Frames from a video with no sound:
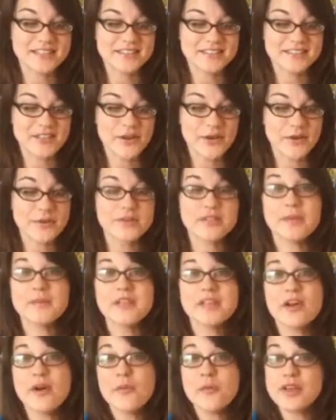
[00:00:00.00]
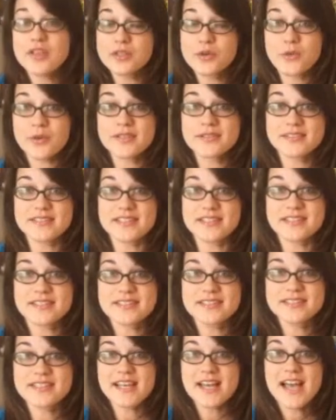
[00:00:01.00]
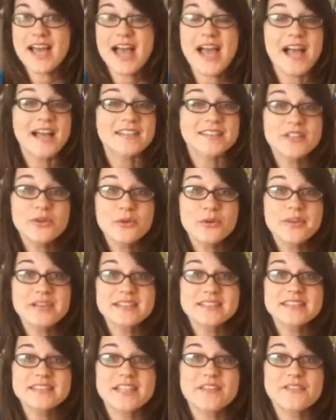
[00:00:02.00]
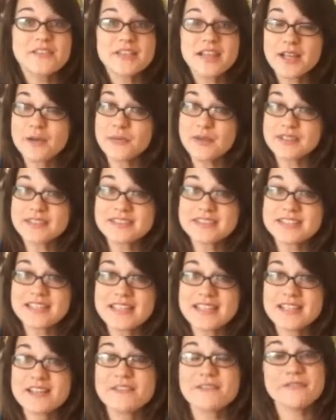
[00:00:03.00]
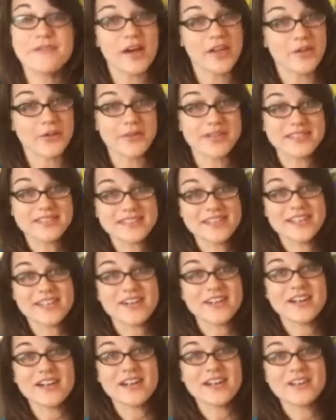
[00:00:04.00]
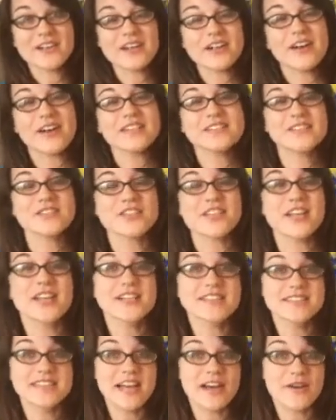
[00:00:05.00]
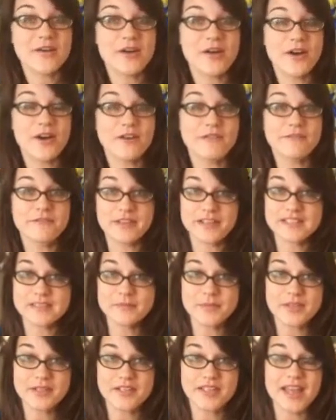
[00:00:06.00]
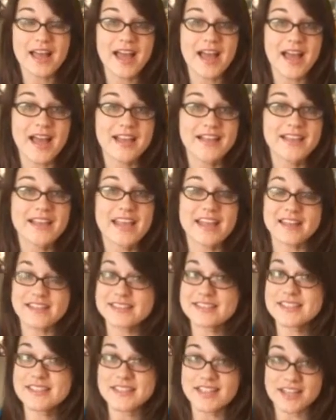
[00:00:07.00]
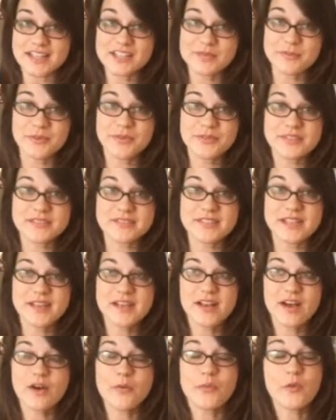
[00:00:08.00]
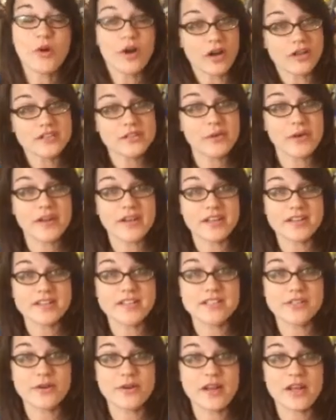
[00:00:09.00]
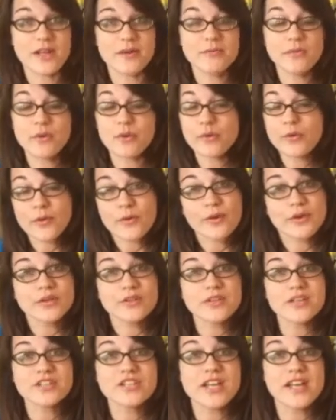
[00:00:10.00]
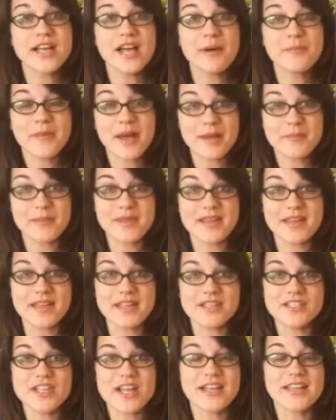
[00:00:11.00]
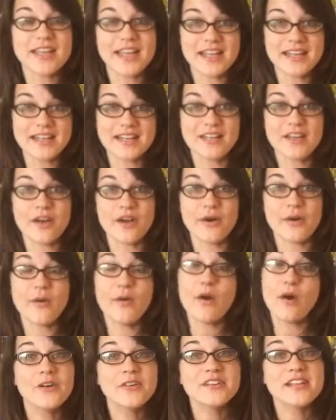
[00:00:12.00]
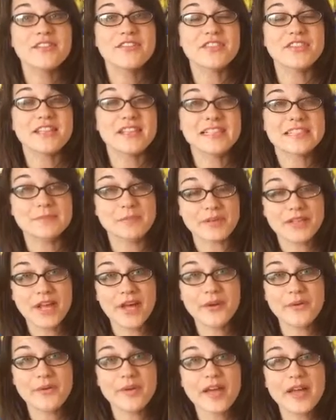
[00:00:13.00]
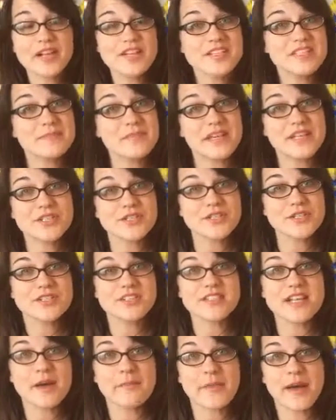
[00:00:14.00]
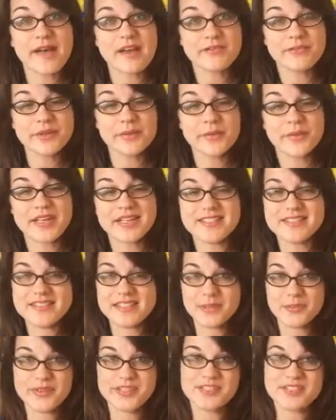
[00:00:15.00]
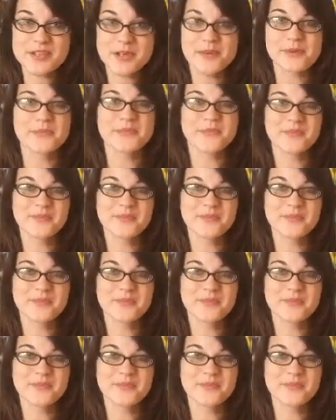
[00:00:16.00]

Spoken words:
So let me know what yours is. As always, if you like what you see, follow us here. You can also check us out on Facebook at Coenen Collectibles. We're also on Instagram, or you can check out my page at Kati Coe. I'll leave the links below, and just make sure to stop by every week to see what's new.